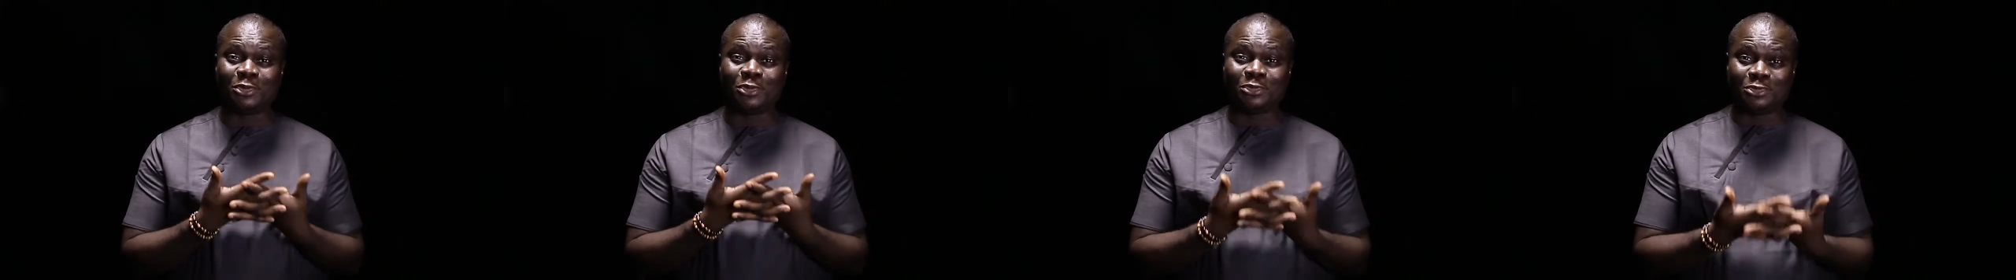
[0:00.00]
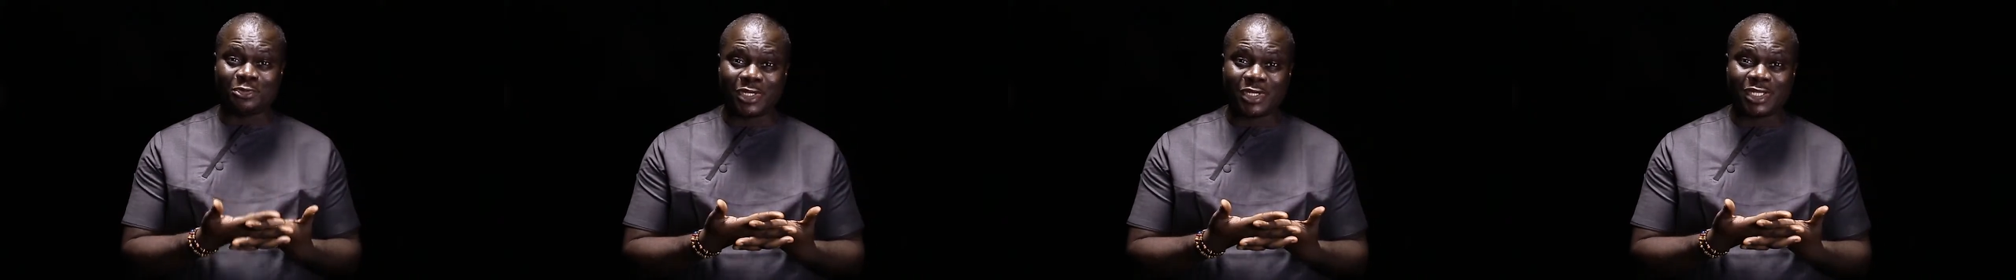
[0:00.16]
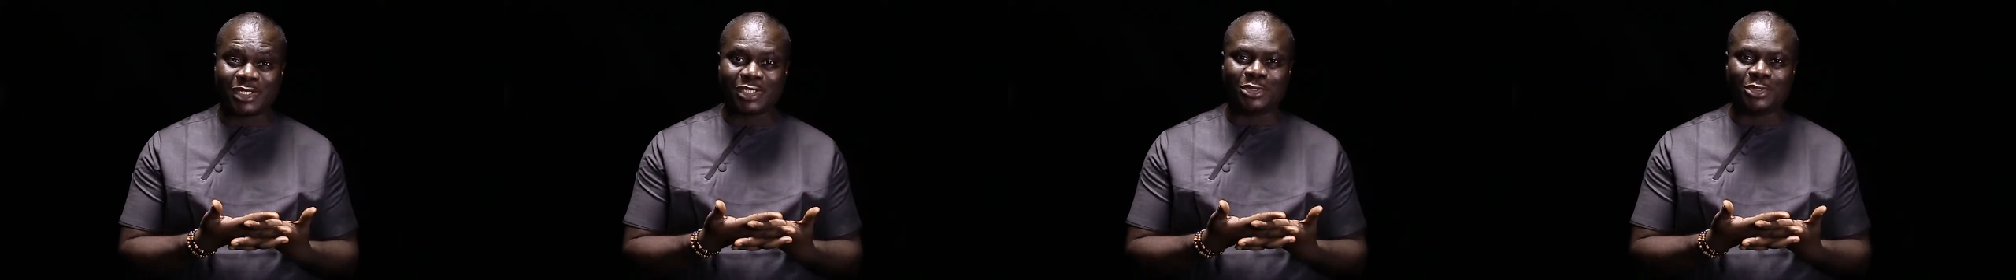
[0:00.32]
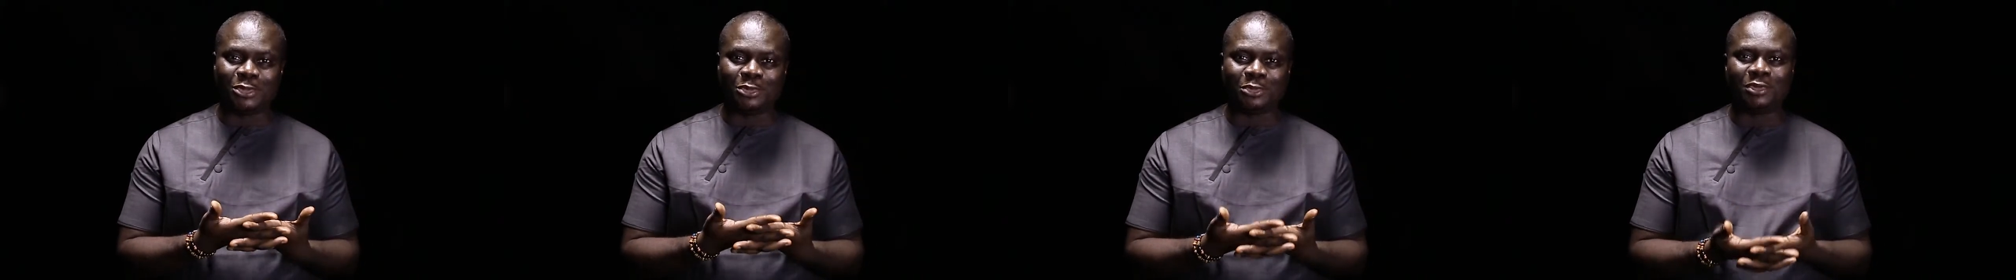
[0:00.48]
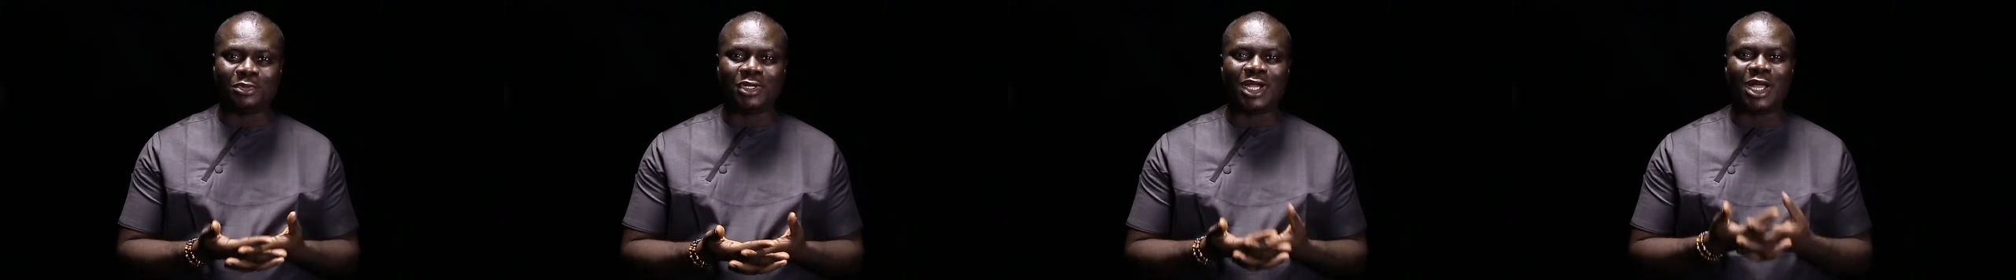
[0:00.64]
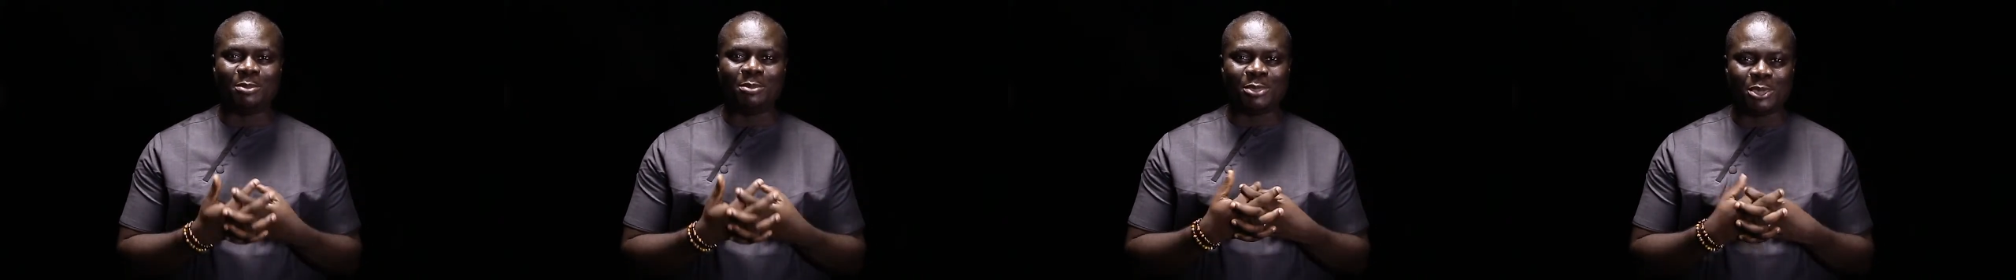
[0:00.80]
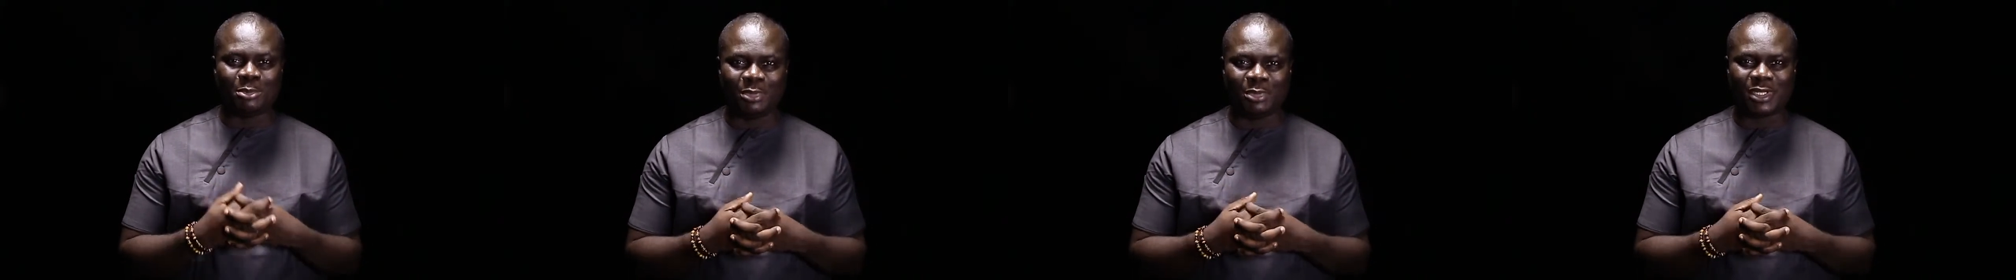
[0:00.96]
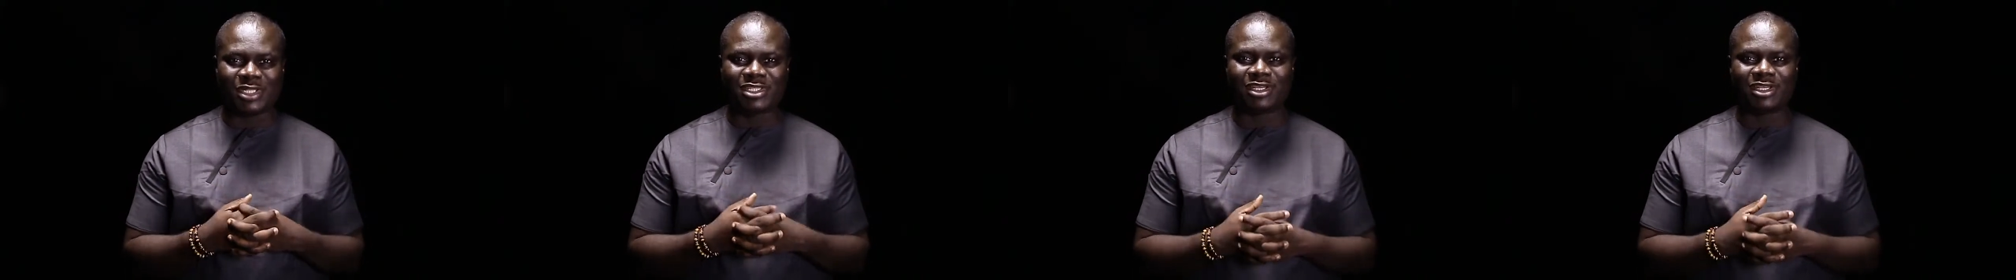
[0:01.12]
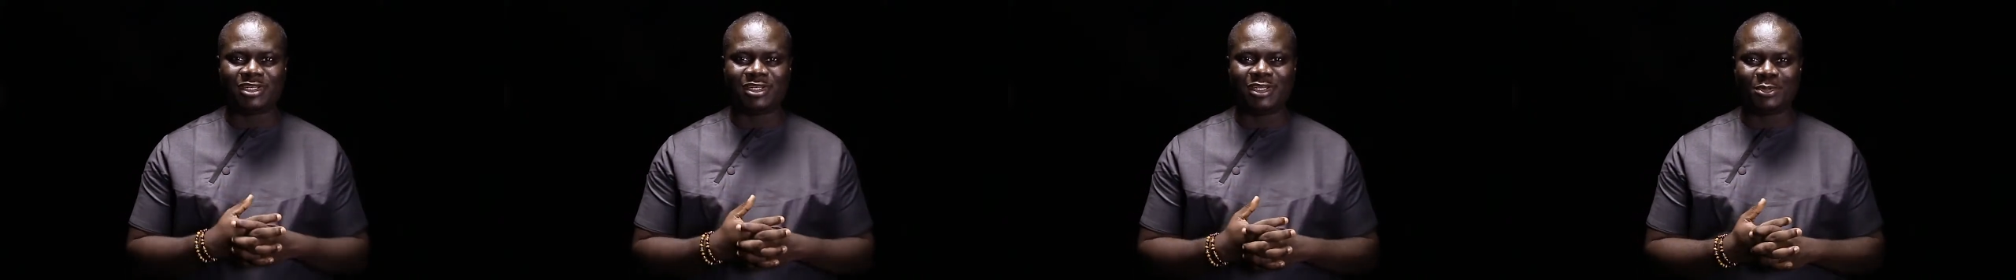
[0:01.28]
already know and be
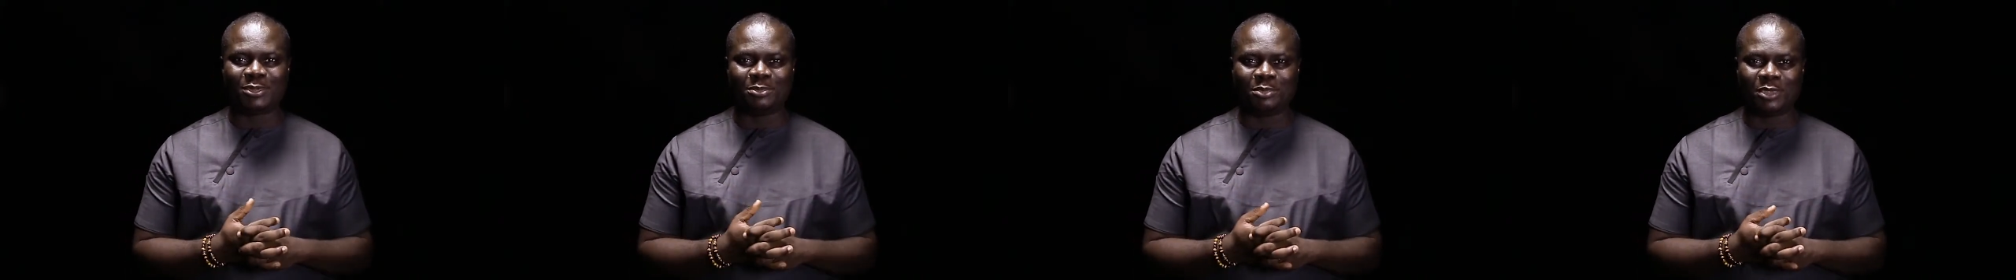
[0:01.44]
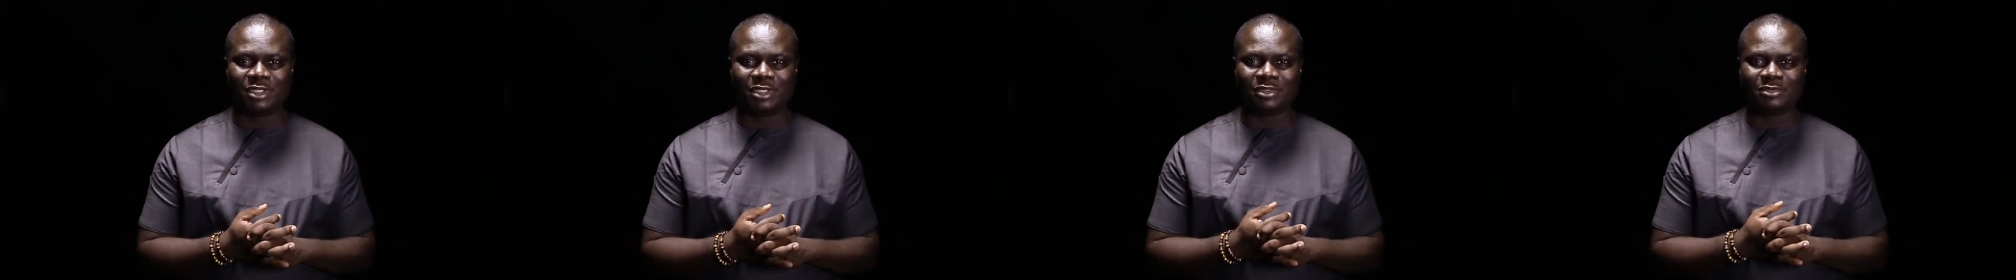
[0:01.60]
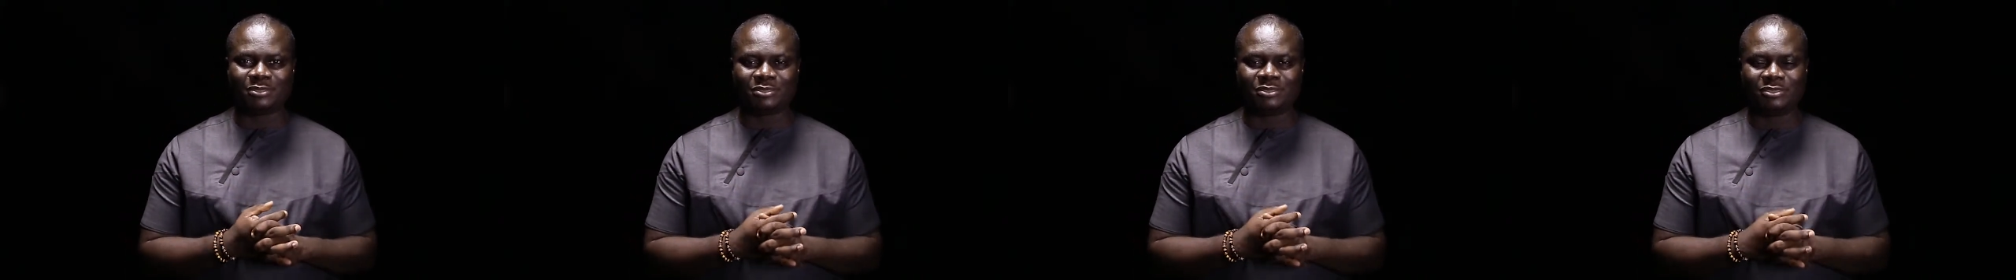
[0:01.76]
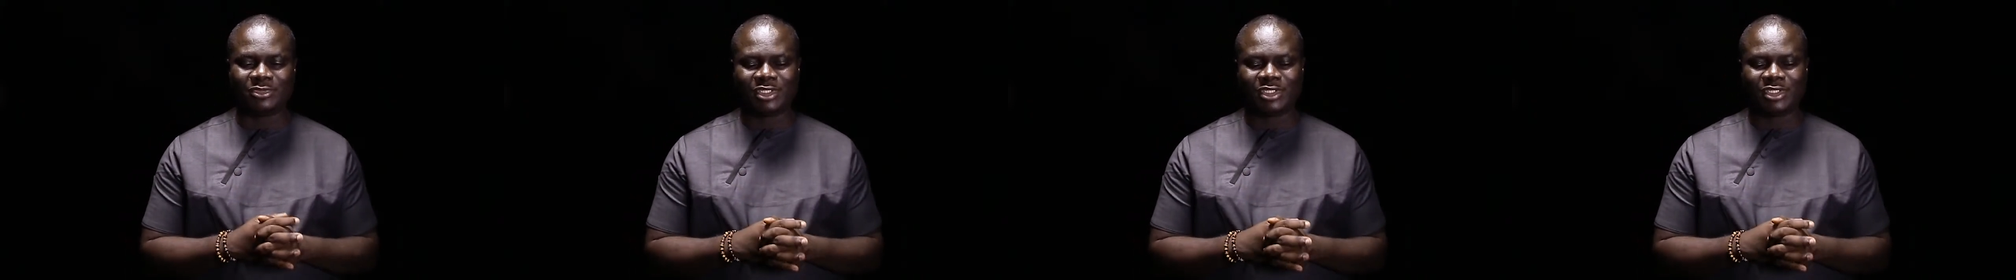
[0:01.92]
better than me.